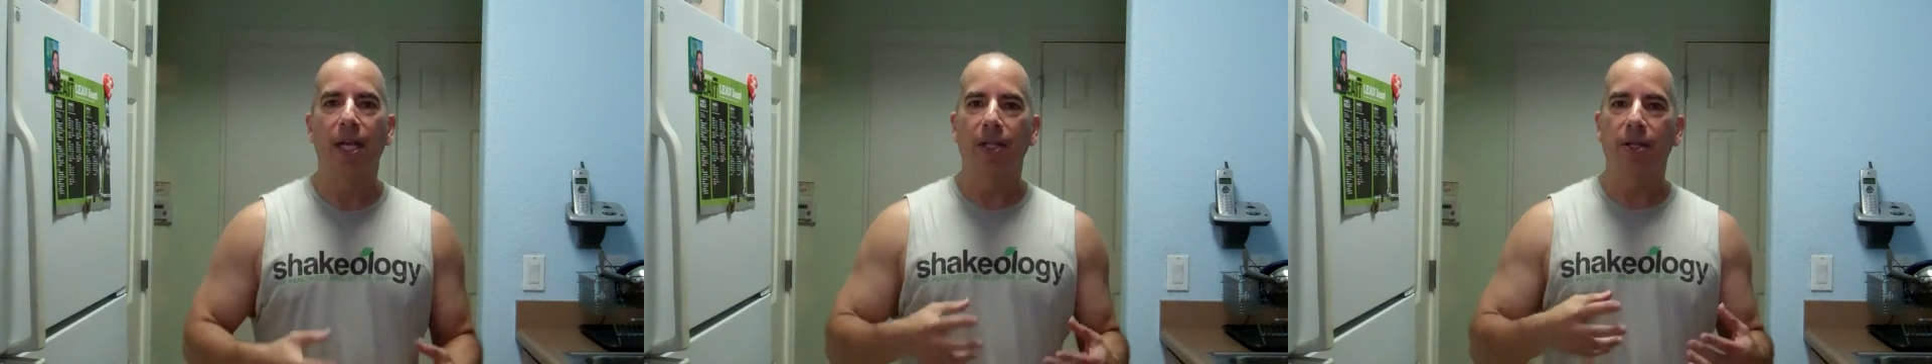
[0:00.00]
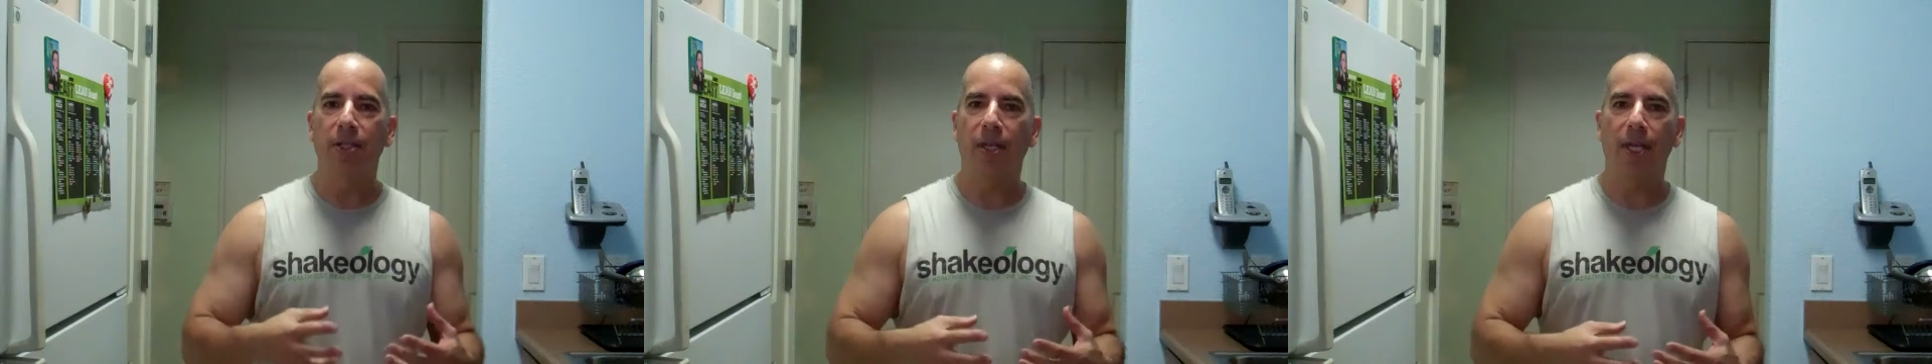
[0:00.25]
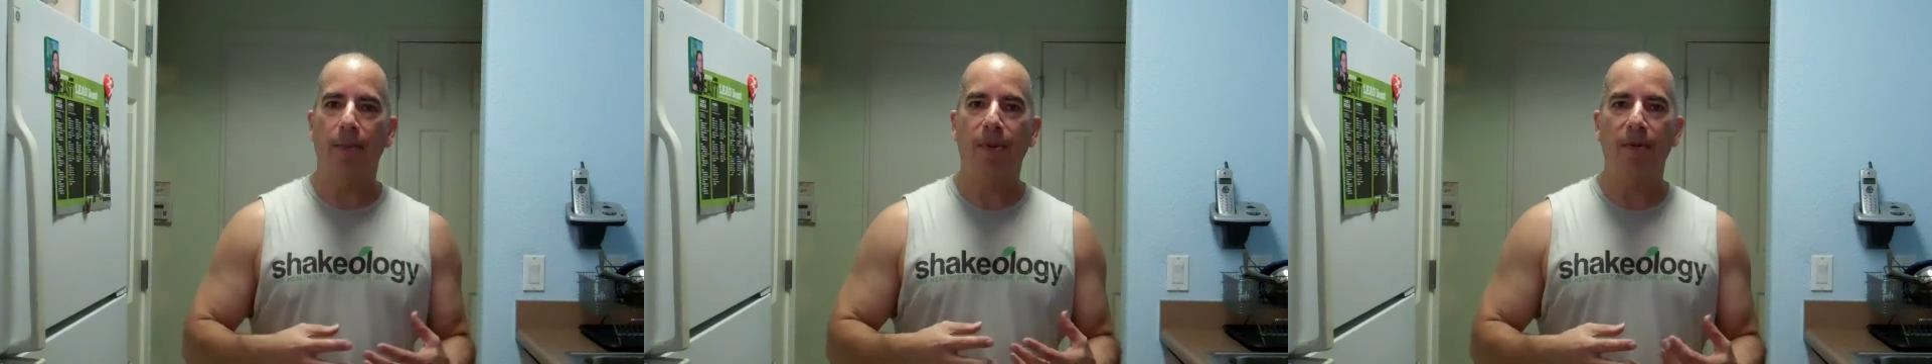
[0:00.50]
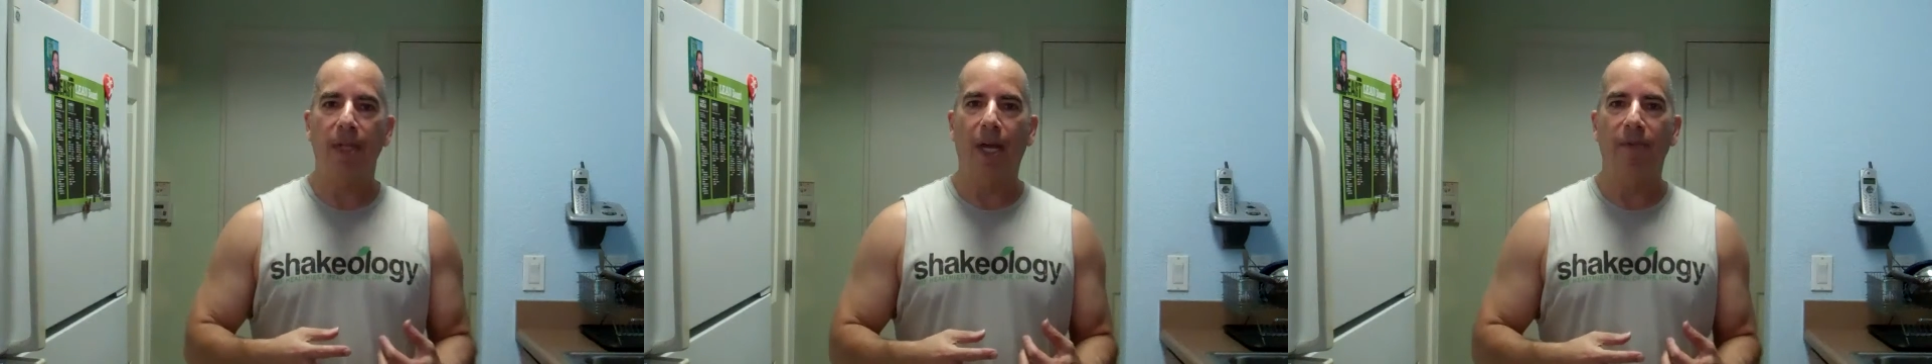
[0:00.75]
there's a couple
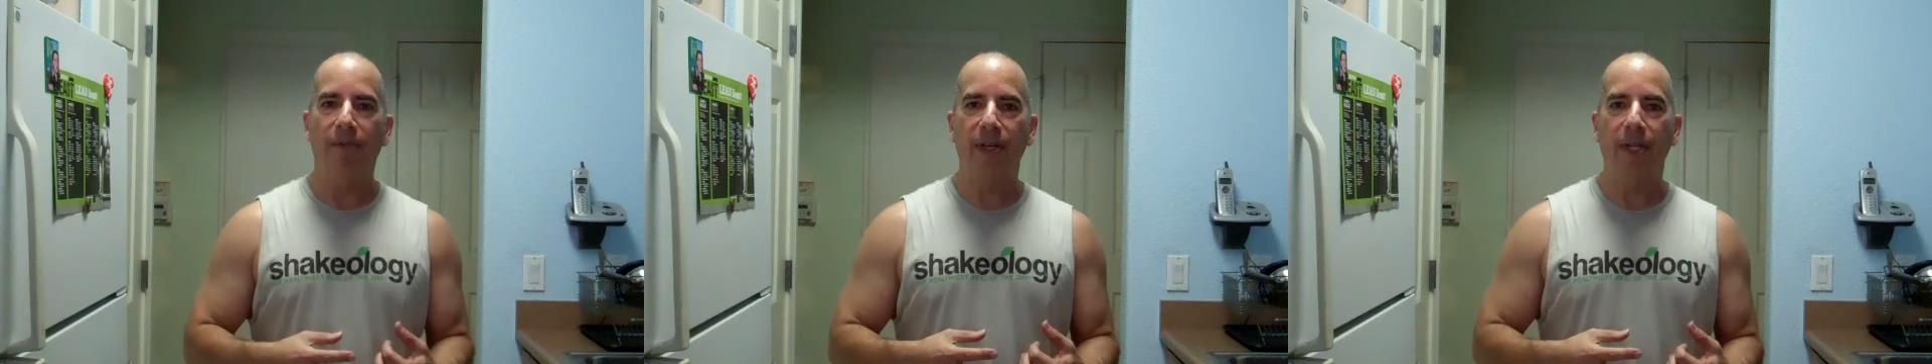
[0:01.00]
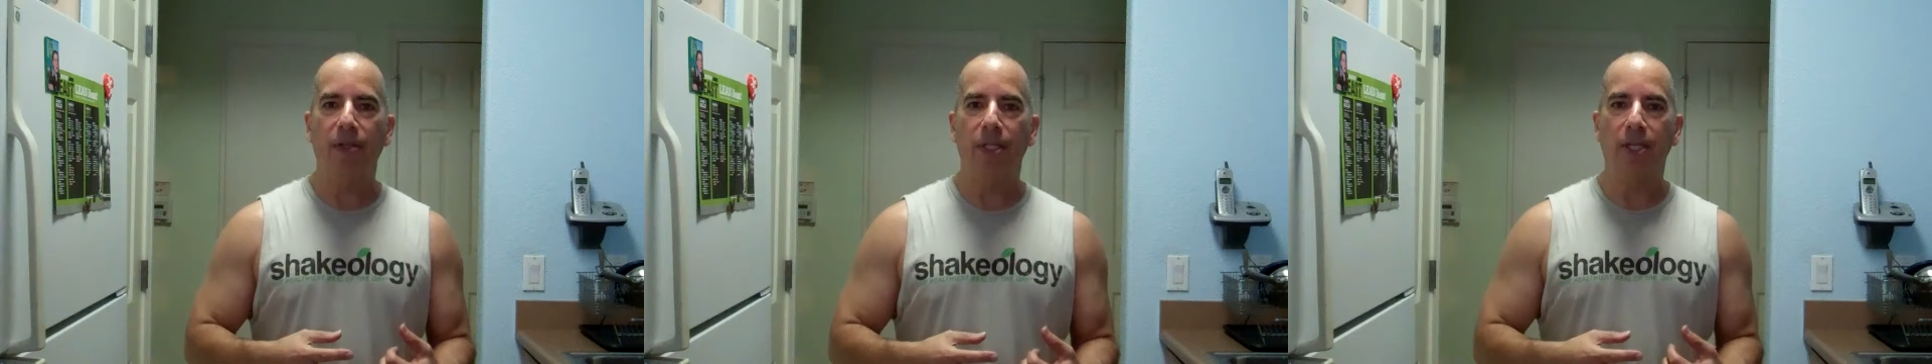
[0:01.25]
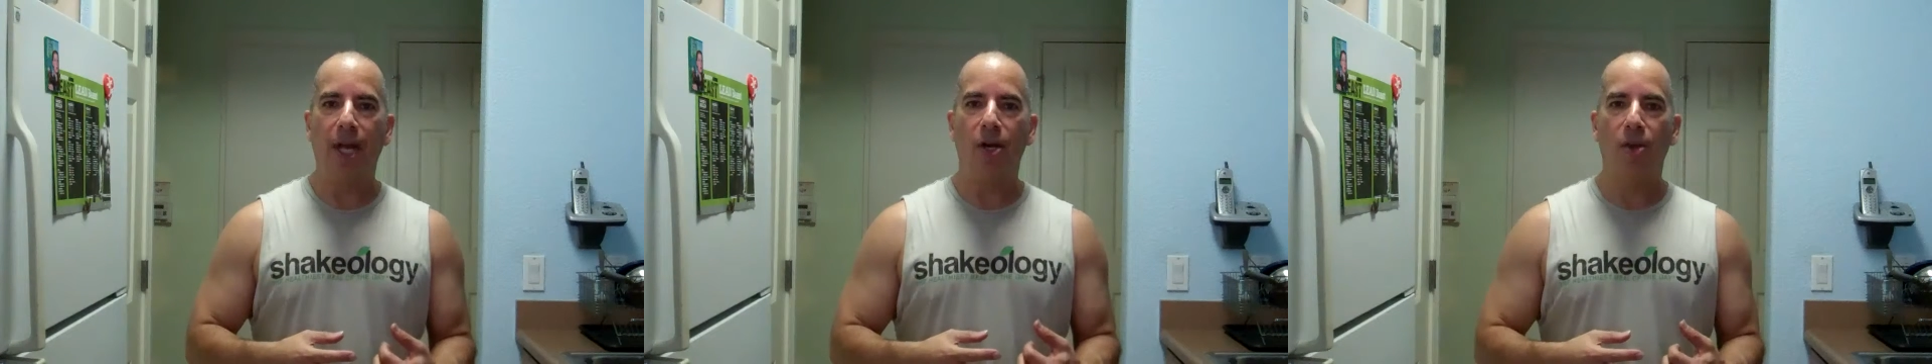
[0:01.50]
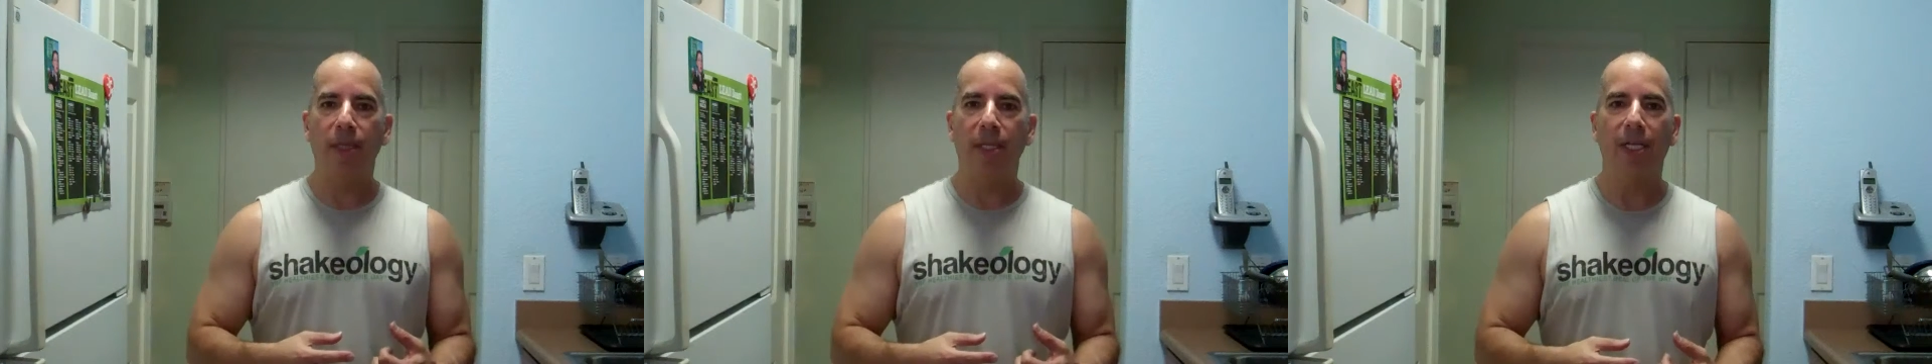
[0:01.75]
of um, videos that Scott
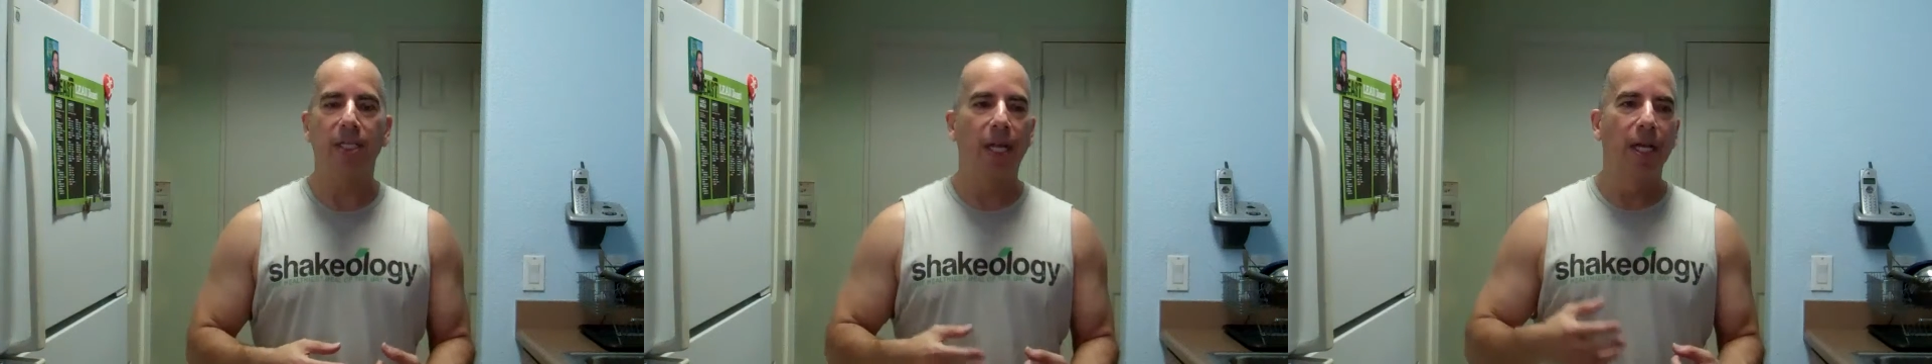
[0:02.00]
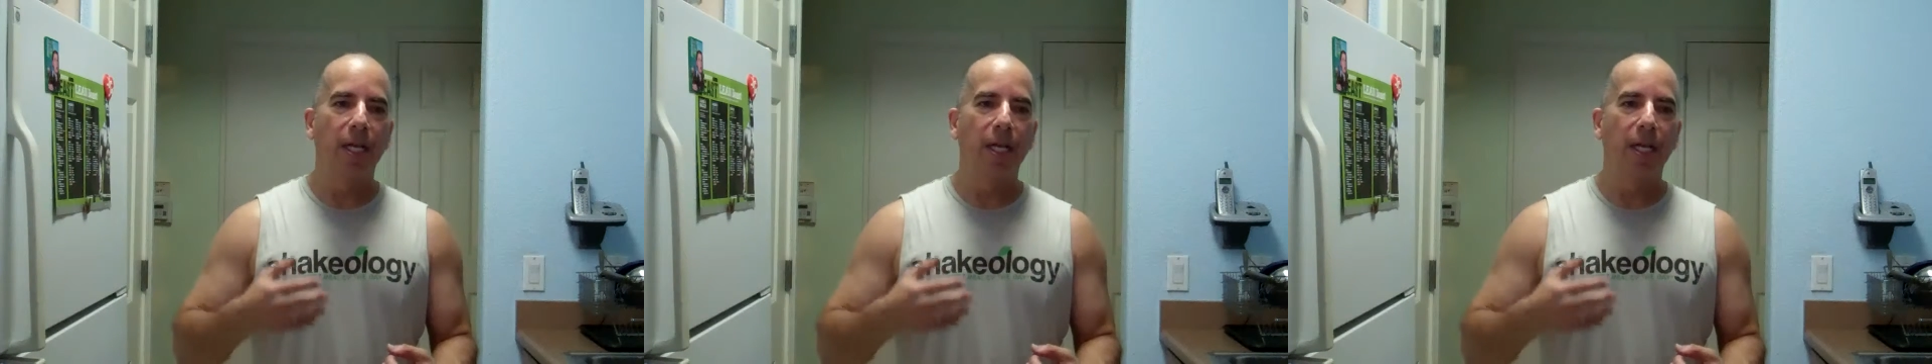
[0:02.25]
Herman does